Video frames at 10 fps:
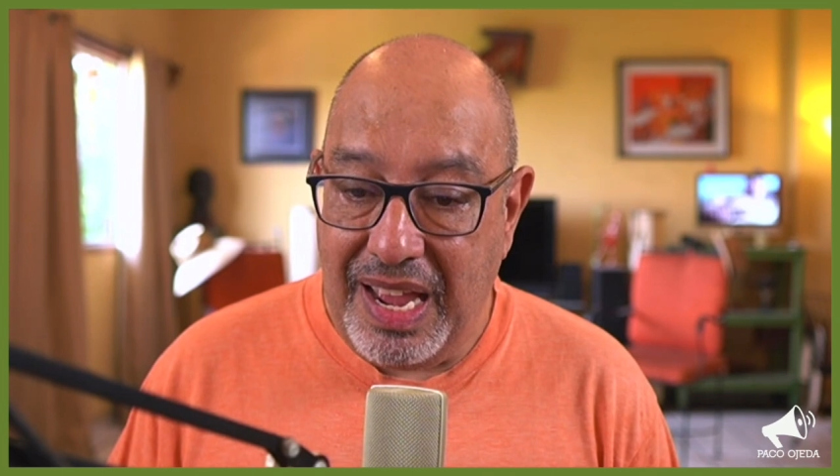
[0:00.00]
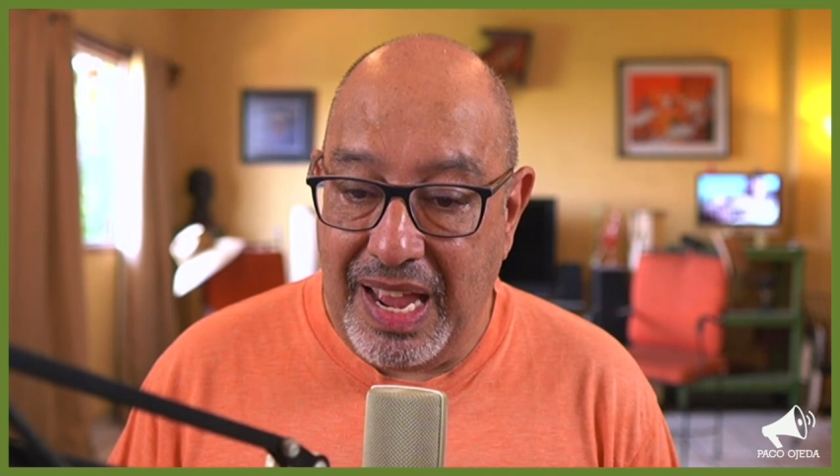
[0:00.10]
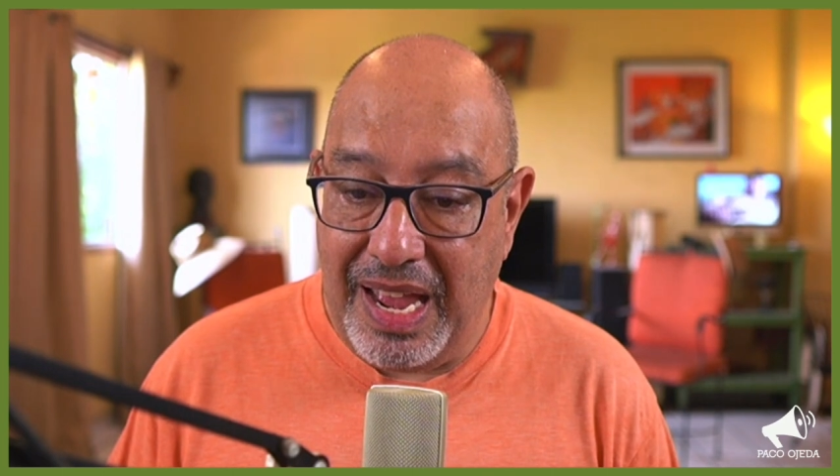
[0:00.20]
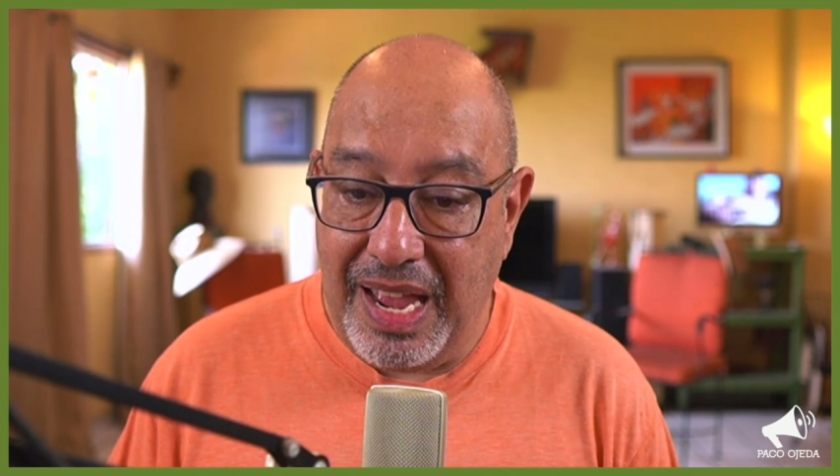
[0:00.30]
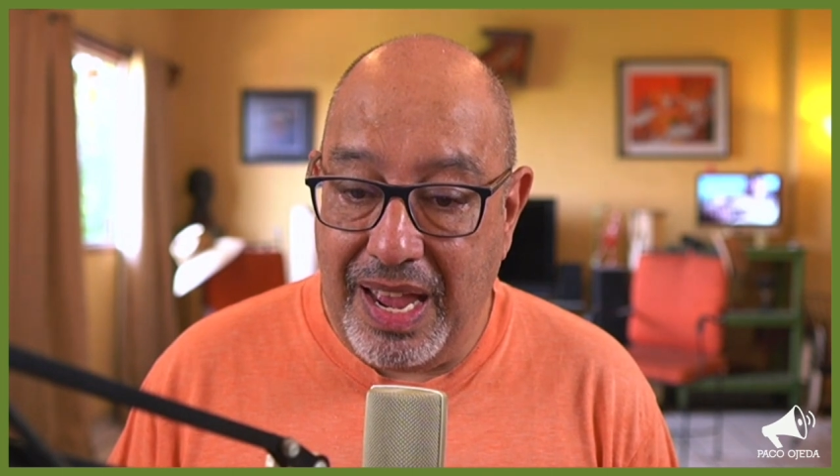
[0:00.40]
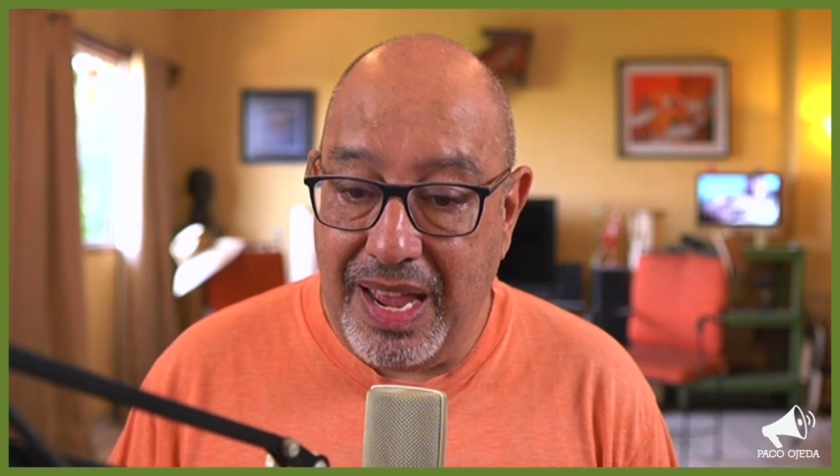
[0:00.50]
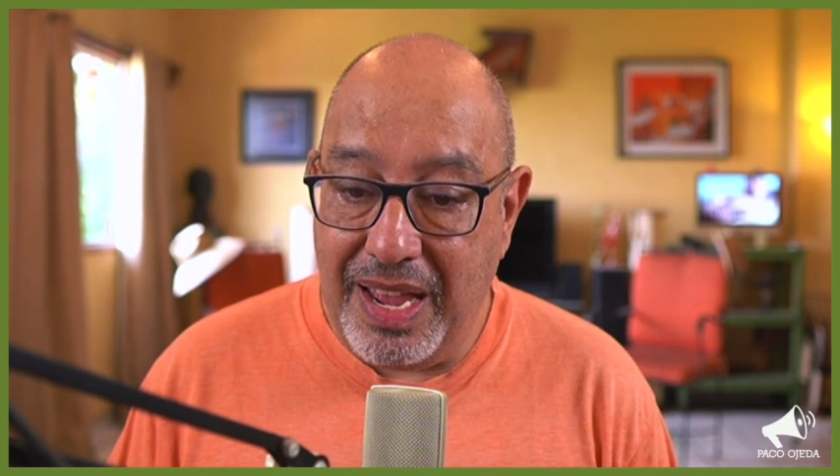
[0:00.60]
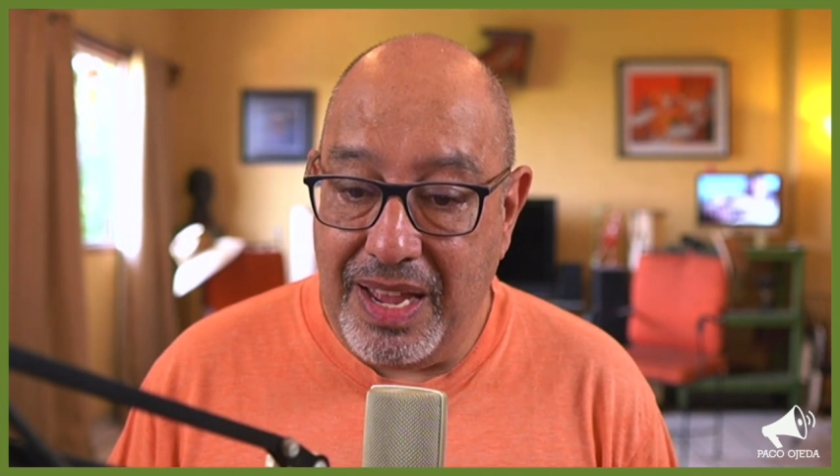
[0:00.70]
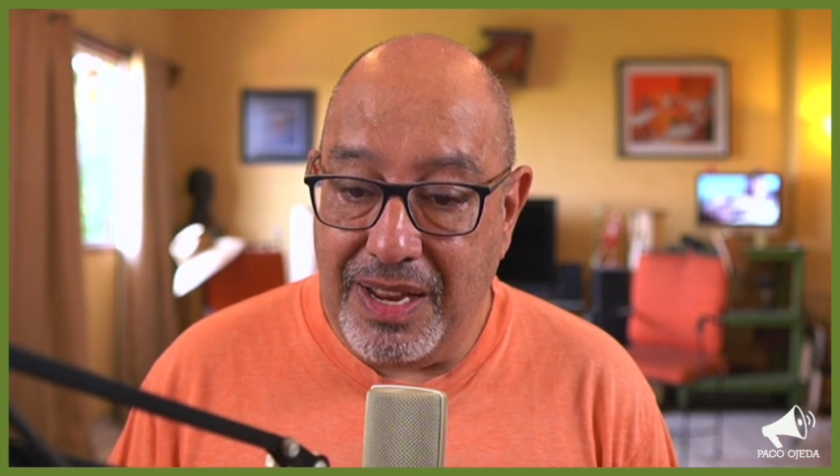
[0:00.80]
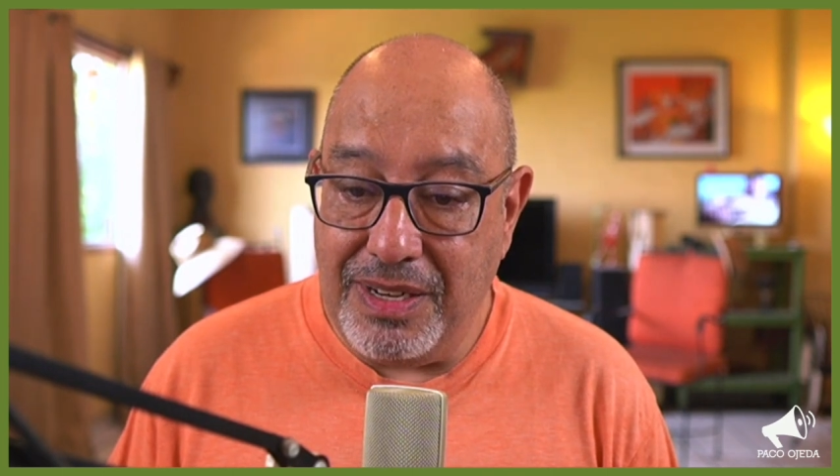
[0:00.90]

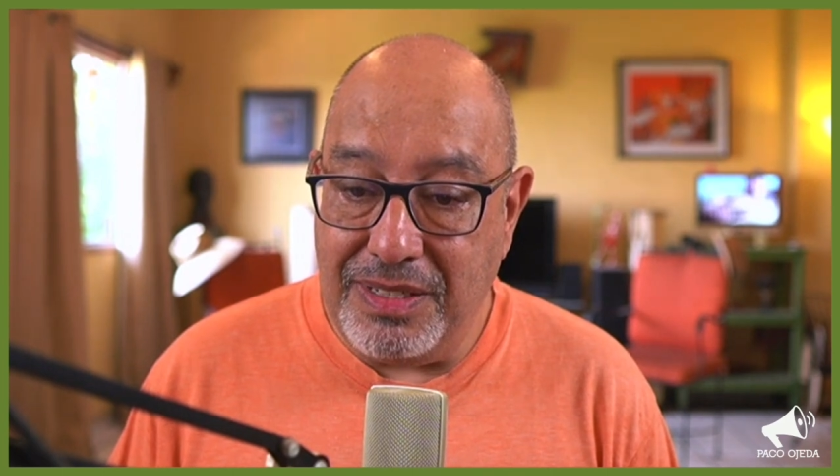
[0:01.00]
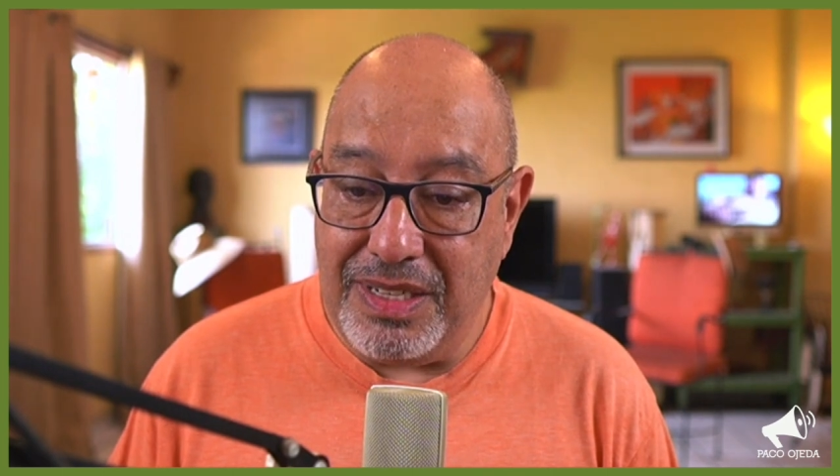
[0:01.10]
And,